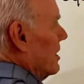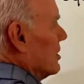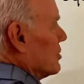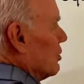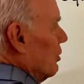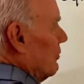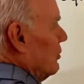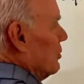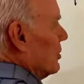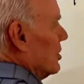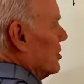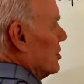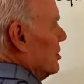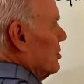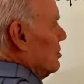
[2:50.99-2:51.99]
So if you
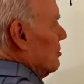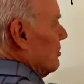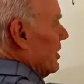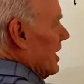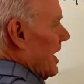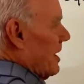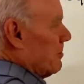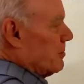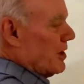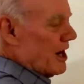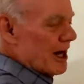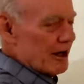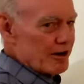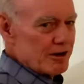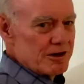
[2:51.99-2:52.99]
continued that
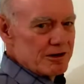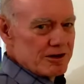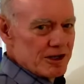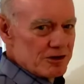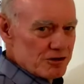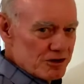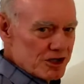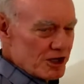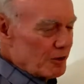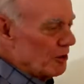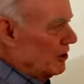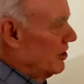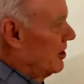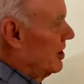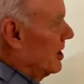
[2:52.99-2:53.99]
pattern, then you'd say,
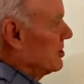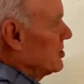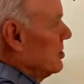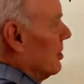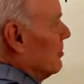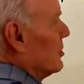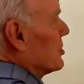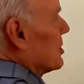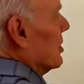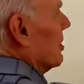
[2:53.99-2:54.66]
well, the next number is going